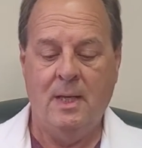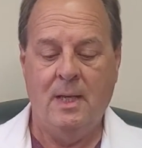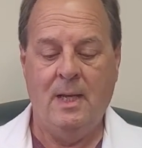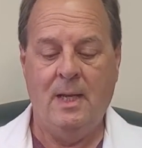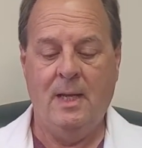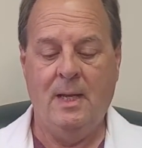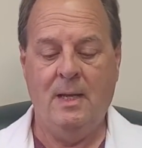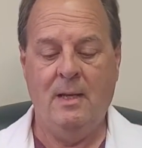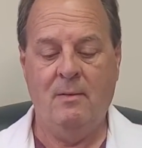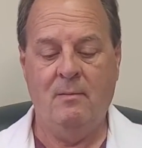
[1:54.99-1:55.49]

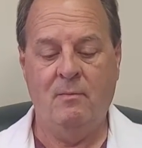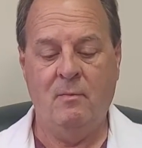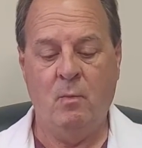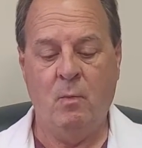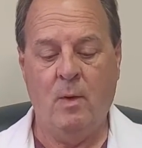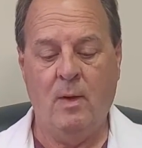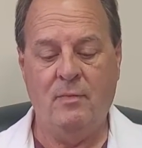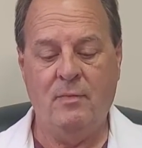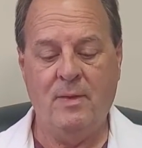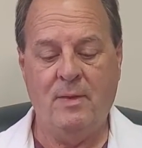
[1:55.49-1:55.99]
And
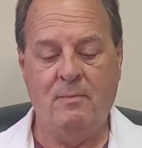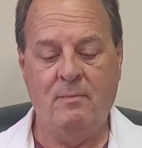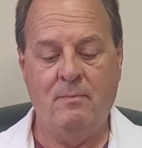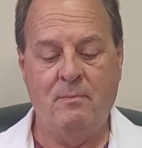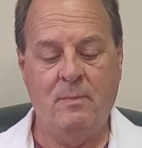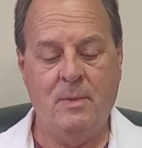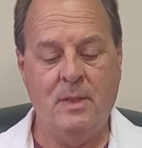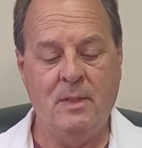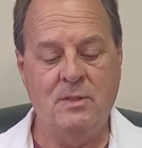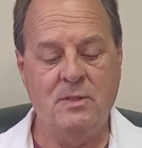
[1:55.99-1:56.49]
what that
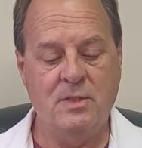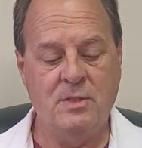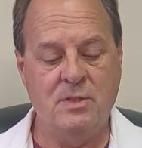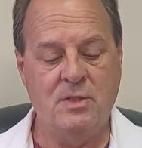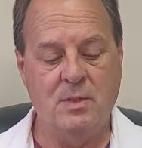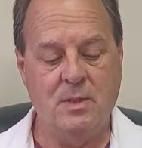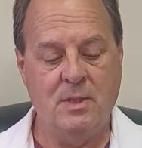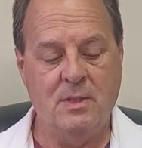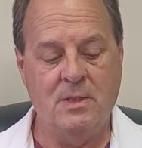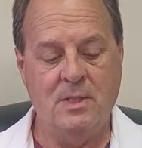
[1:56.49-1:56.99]
means is
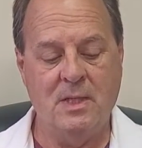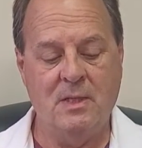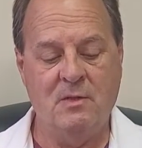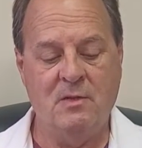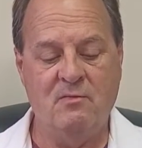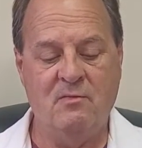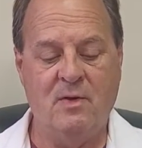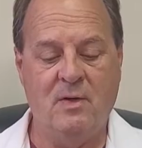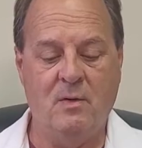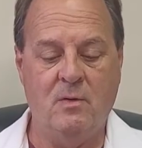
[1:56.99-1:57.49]
you can take
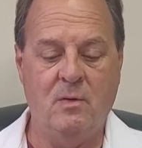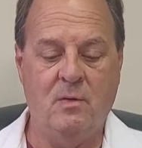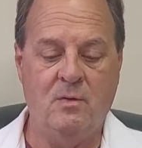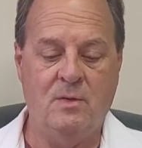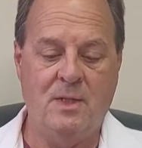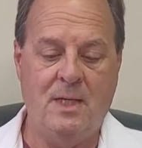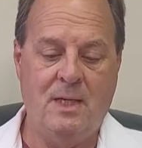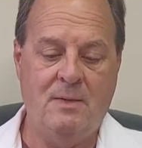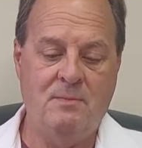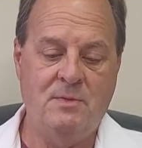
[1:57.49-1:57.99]
the Velcro
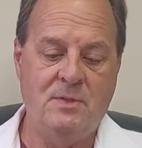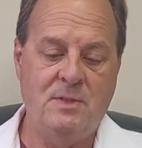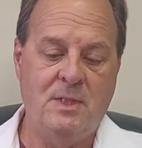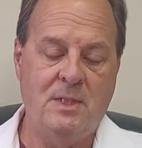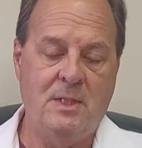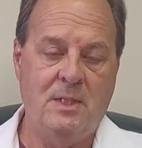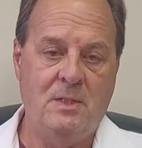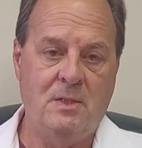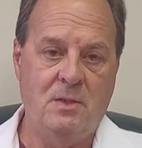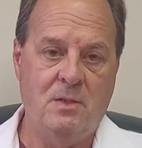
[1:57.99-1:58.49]
tab,
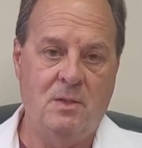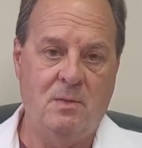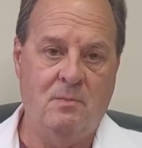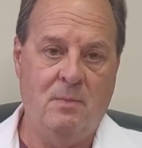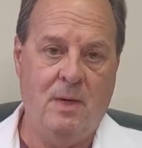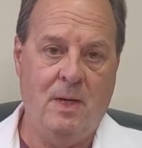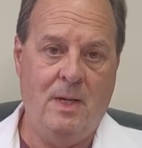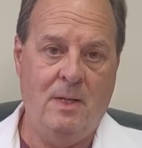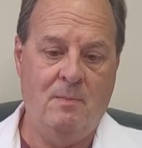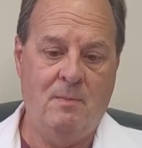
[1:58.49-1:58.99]
stick it to the
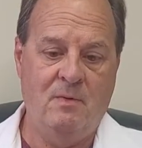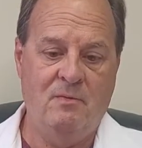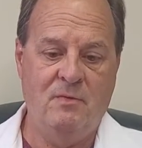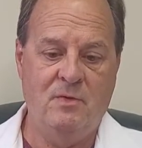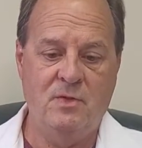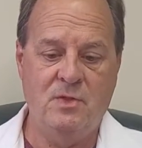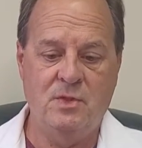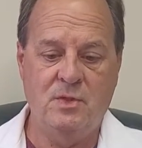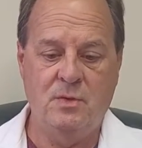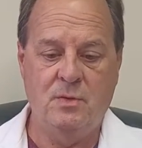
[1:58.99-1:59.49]
bottom of the
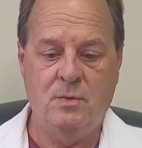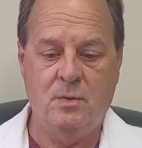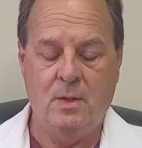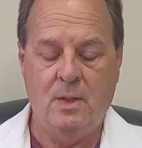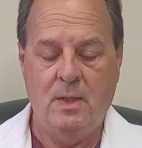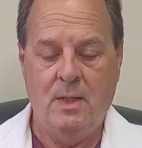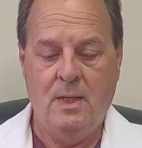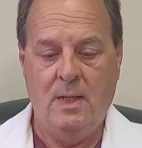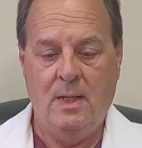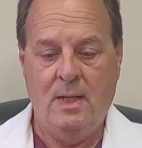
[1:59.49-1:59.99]
shoe,
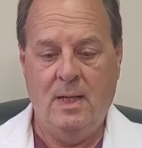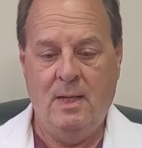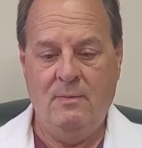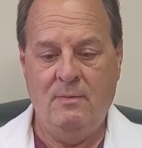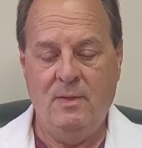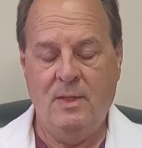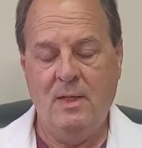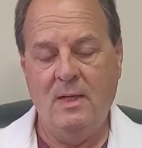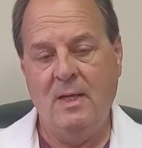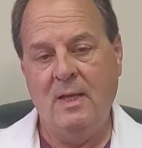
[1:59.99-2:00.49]
and
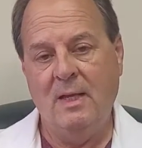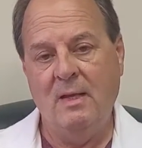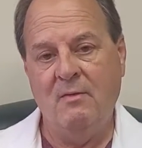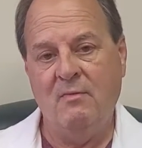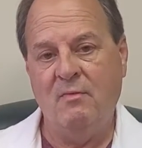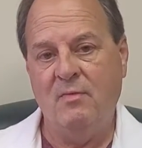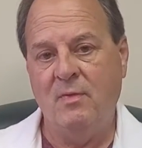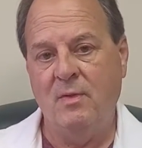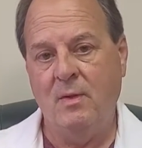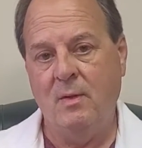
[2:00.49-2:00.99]
then
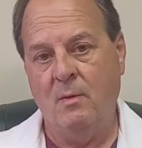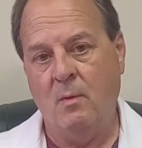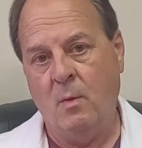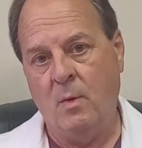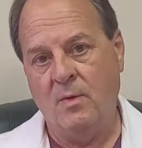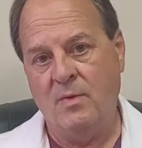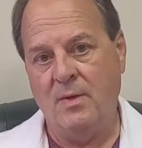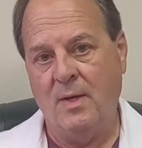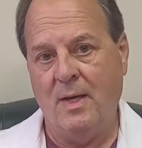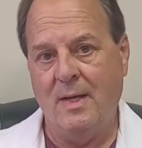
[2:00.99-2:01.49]
if the
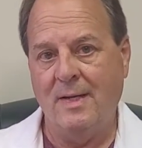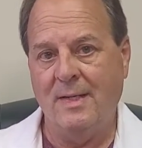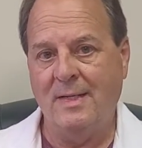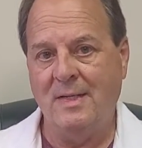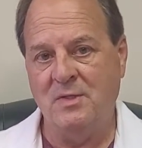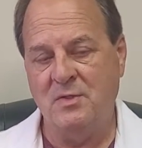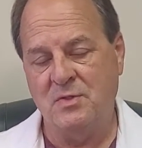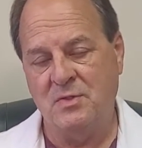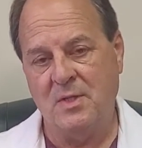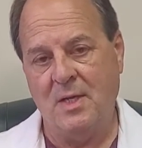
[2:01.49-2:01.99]
orthotic
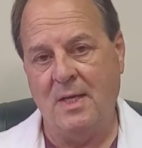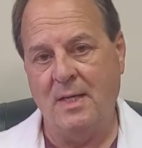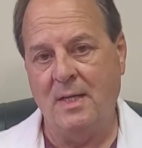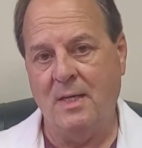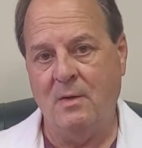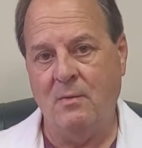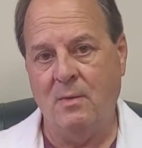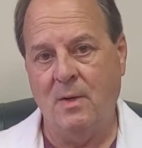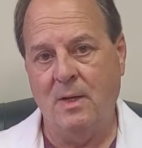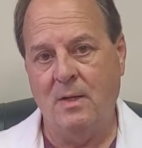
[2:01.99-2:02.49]
is
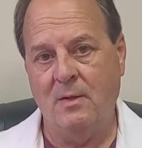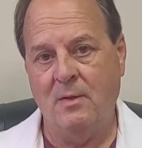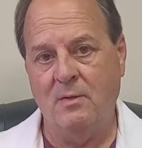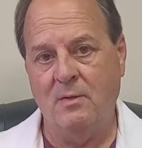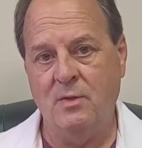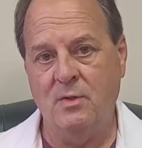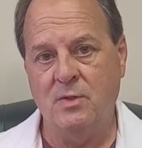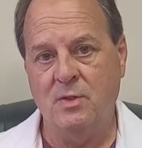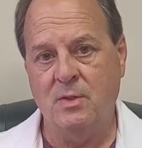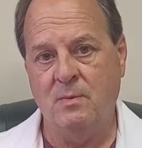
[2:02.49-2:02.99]
sliding around
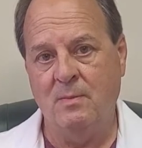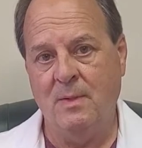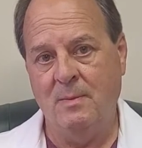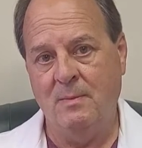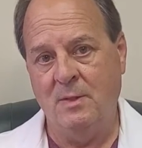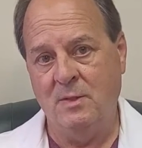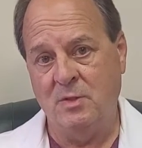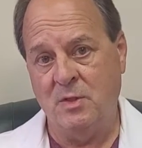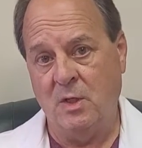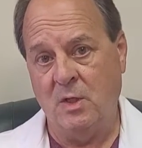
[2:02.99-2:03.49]
shoe,
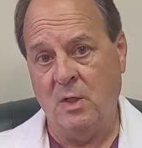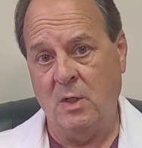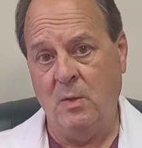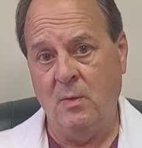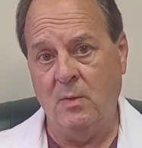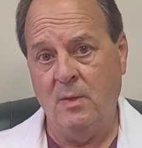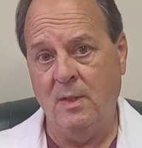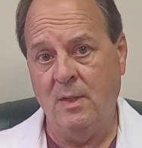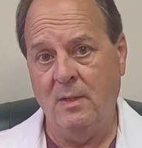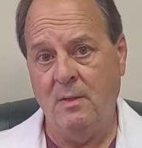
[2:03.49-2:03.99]
maybe it's a
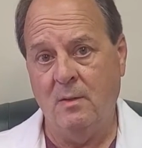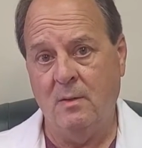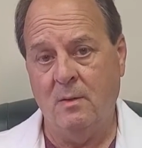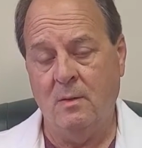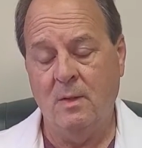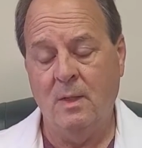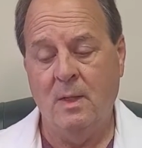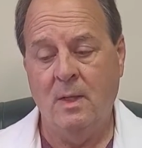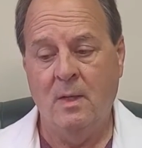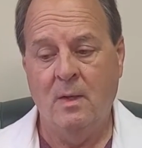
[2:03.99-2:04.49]
low
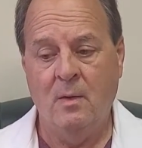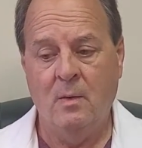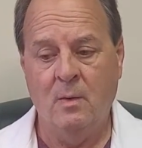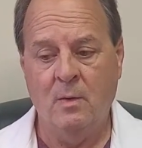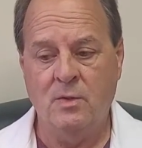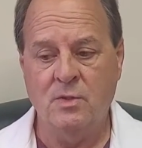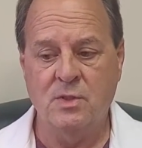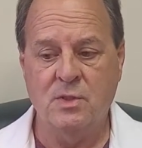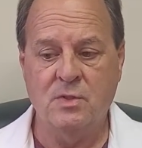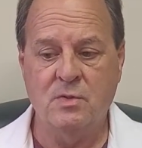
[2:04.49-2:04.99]
heel, or
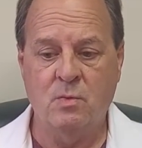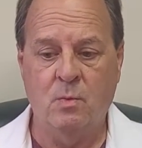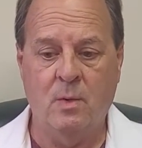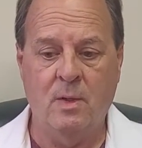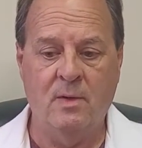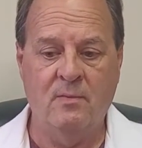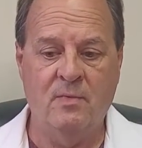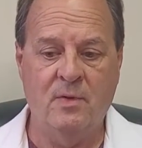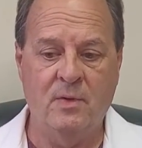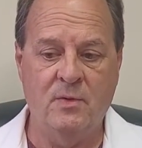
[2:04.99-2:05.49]
it's just one
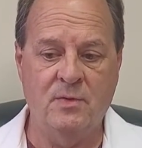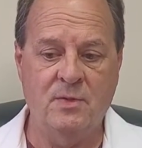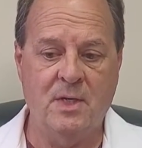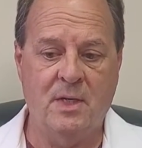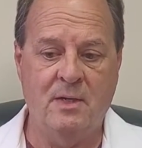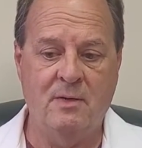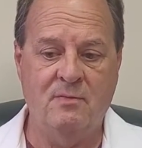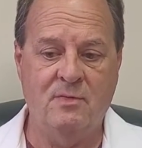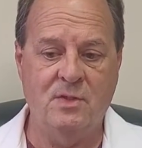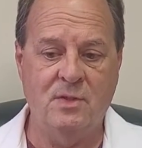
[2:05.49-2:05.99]
of those
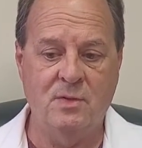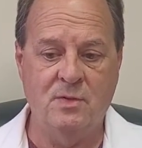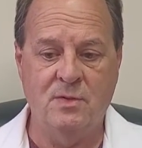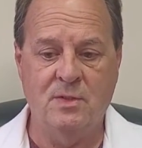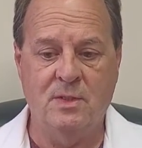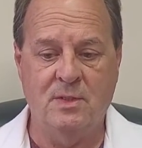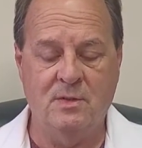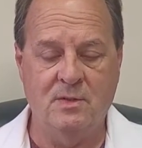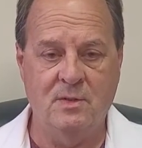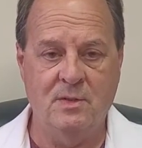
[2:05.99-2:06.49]
kind of shoes
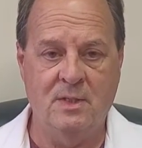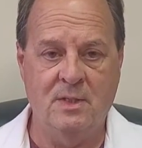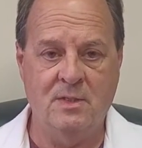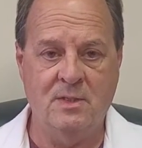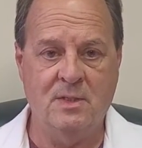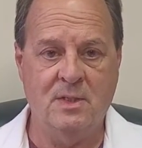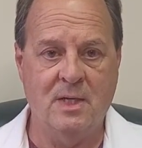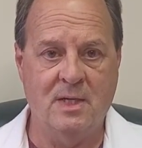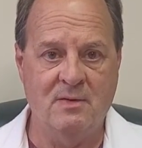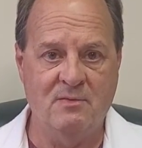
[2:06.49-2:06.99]
that's
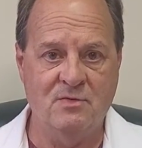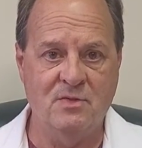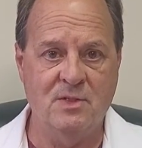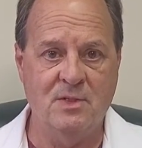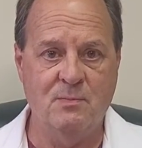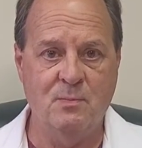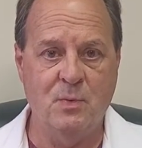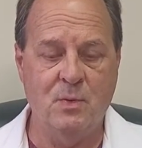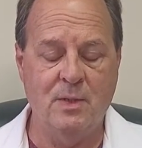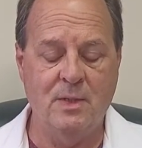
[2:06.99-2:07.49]
kind of
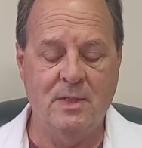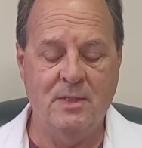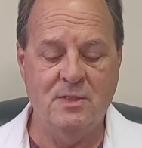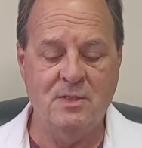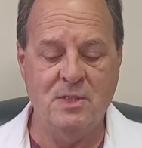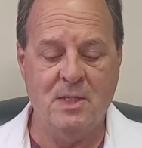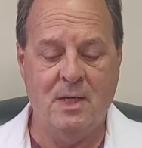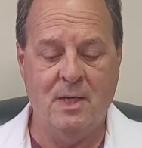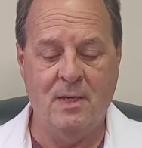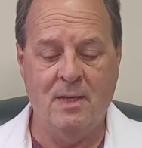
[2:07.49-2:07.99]
slippery
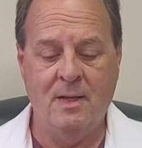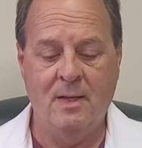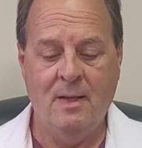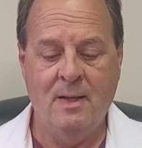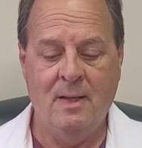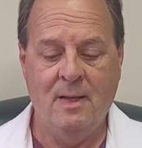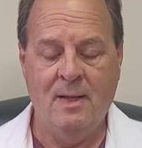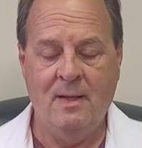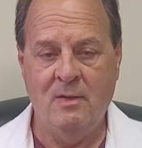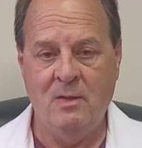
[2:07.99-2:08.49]
inside,
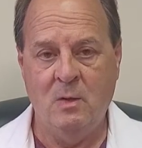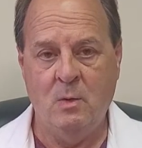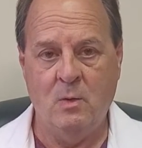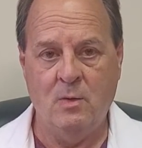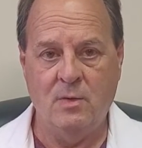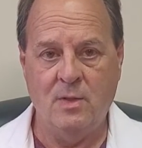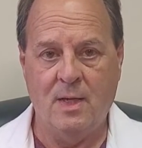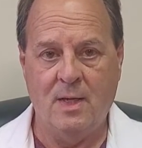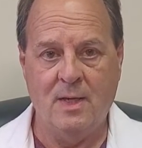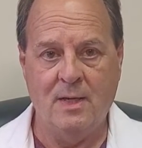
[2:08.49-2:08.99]
and the
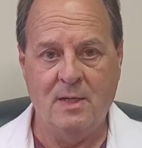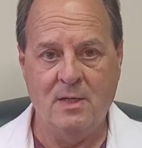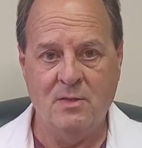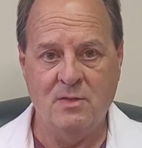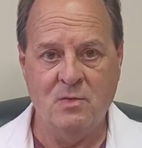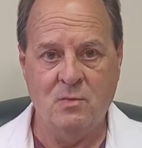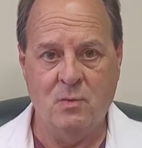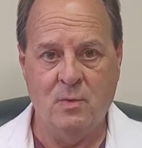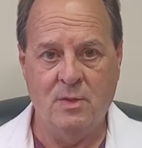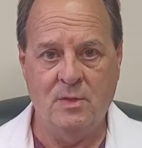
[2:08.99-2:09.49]
orthotic
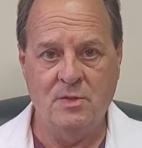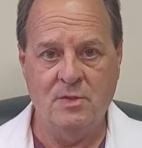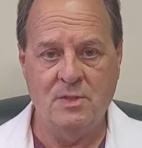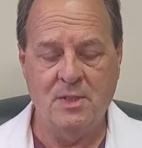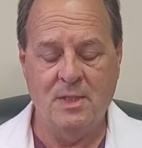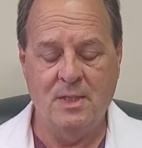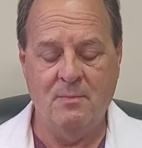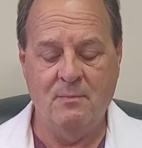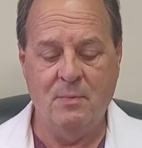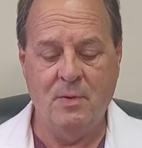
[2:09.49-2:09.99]
doesn't want to
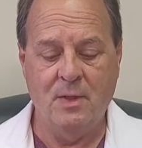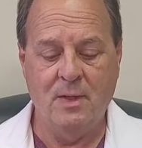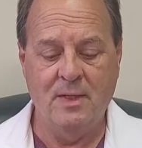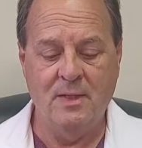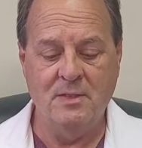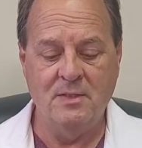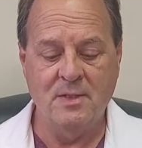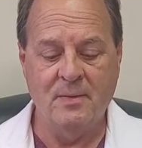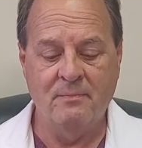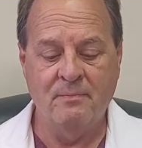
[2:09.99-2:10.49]
stay in
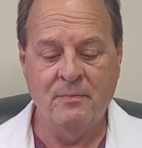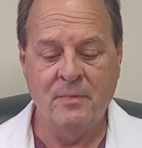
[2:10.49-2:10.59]
place.